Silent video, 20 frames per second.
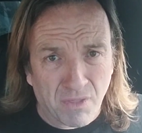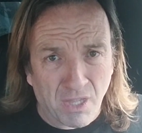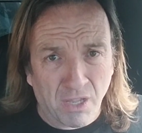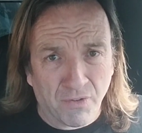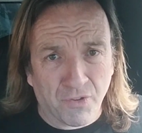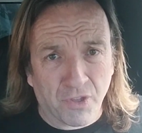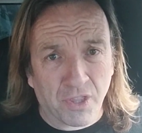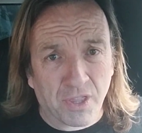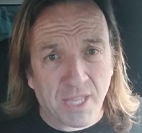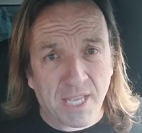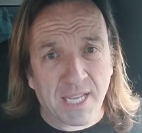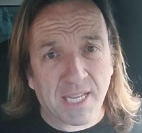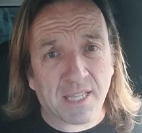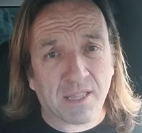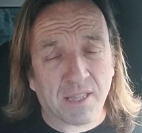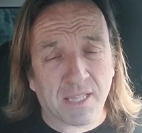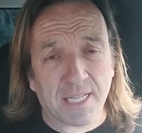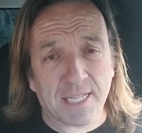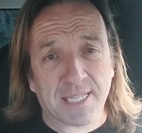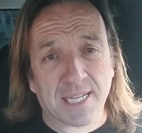If you think
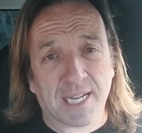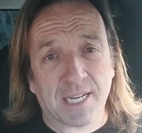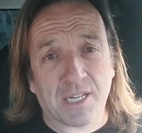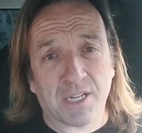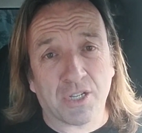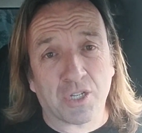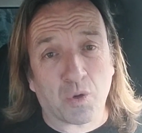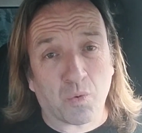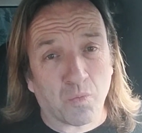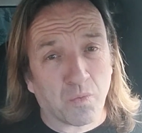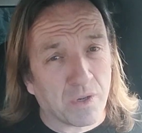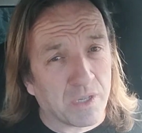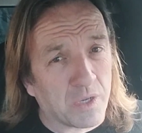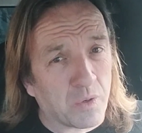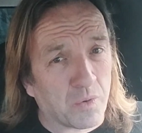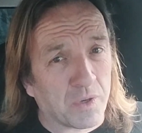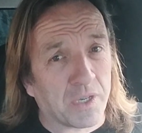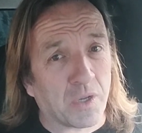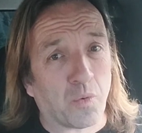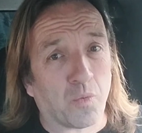these ideas are really,
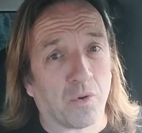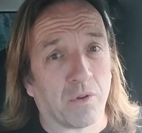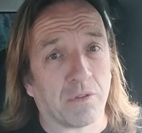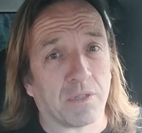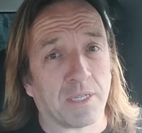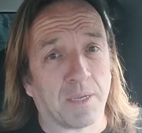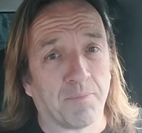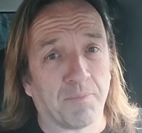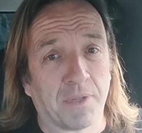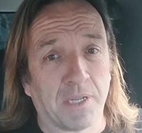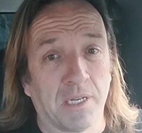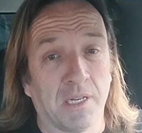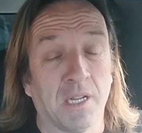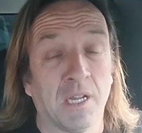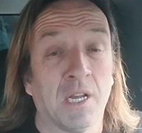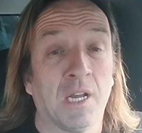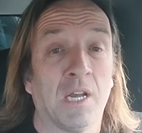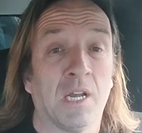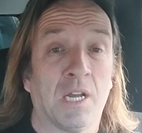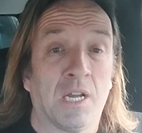really worth something,
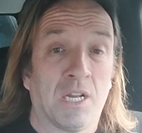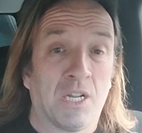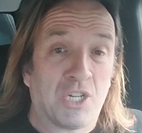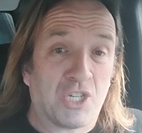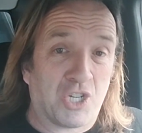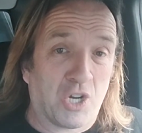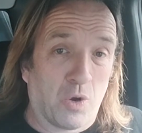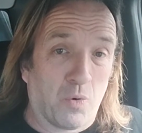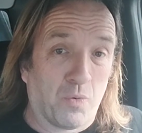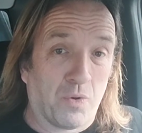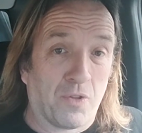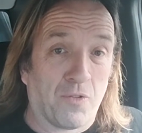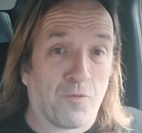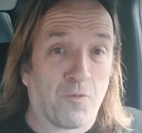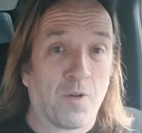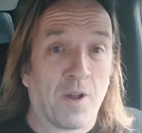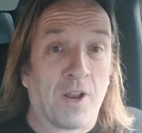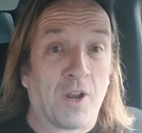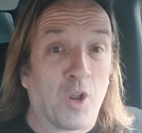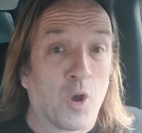share it with a
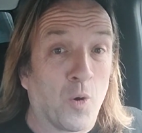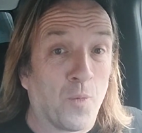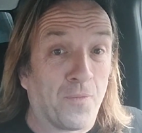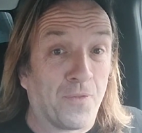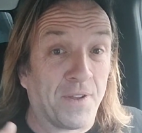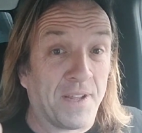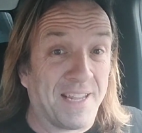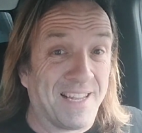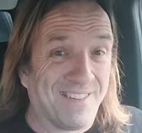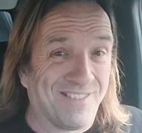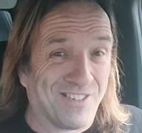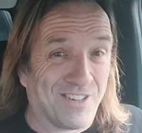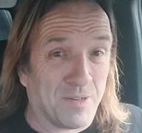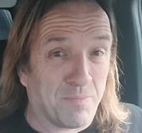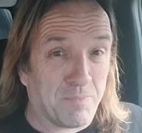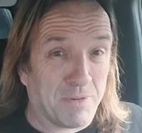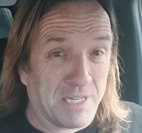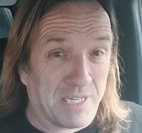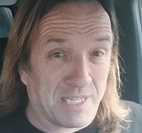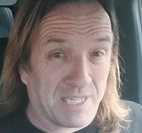friend, hopefully Elon
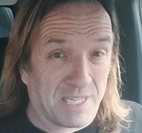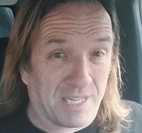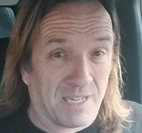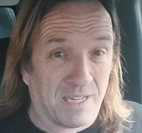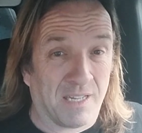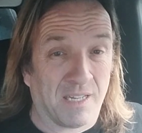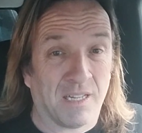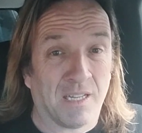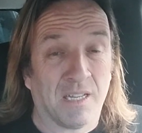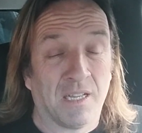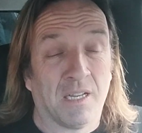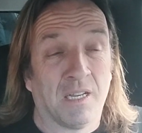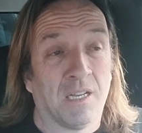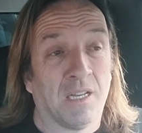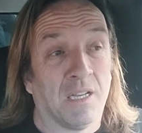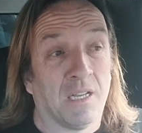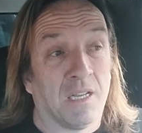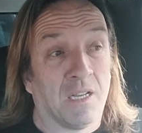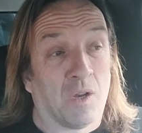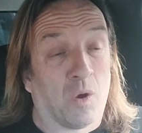Musk,
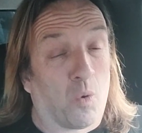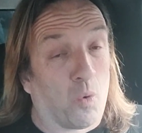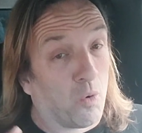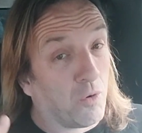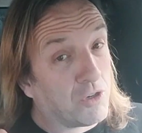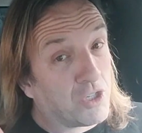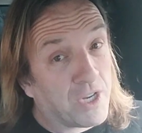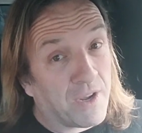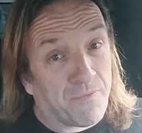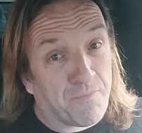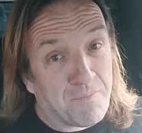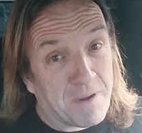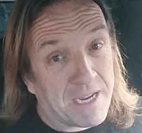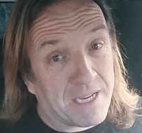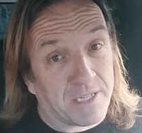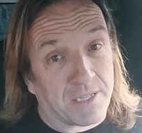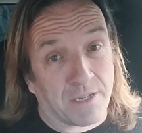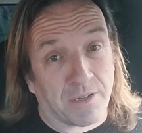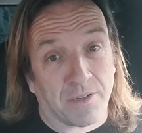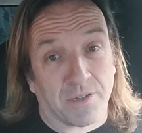or Jeff
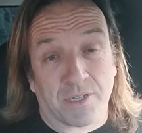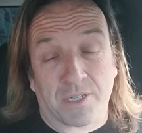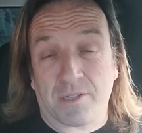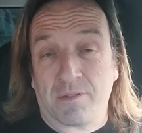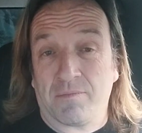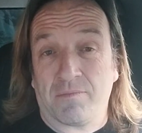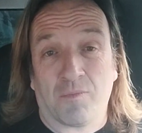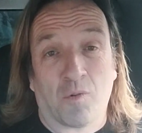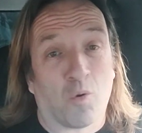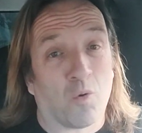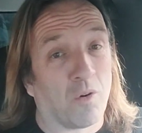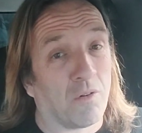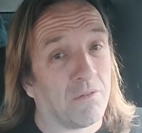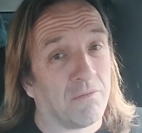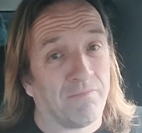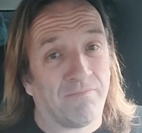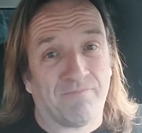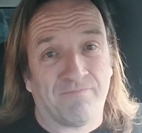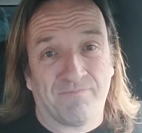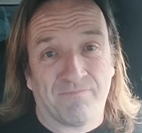Bezos,
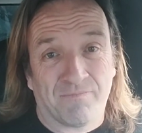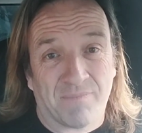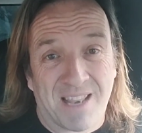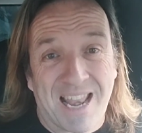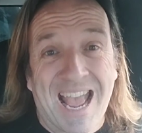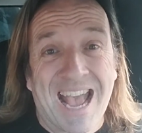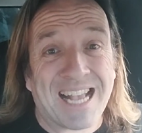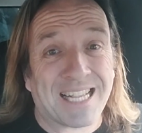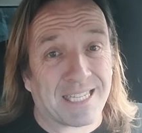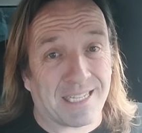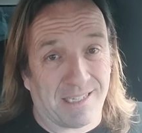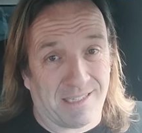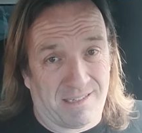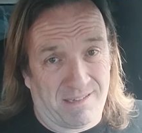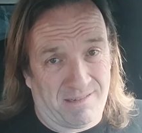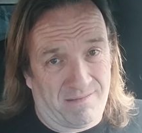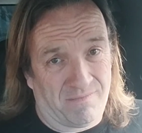or NASA.